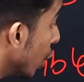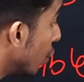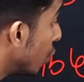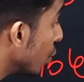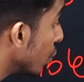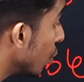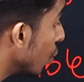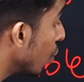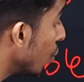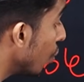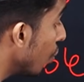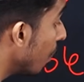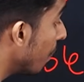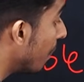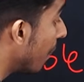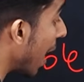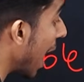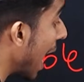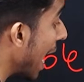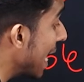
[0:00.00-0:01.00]
2
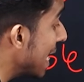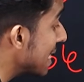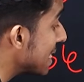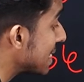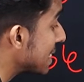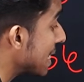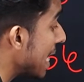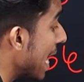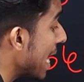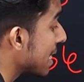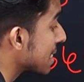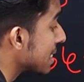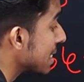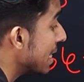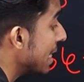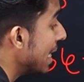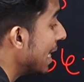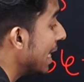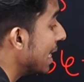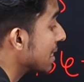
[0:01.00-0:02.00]
by 6.
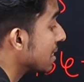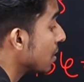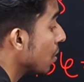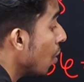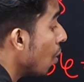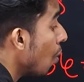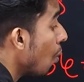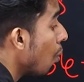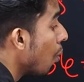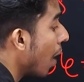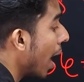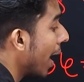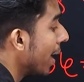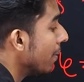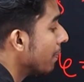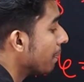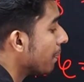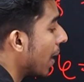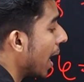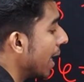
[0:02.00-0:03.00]
It's
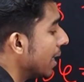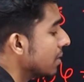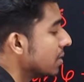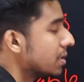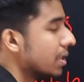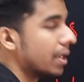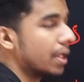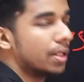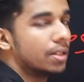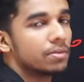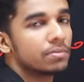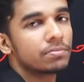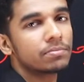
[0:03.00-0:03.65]
1 by 3.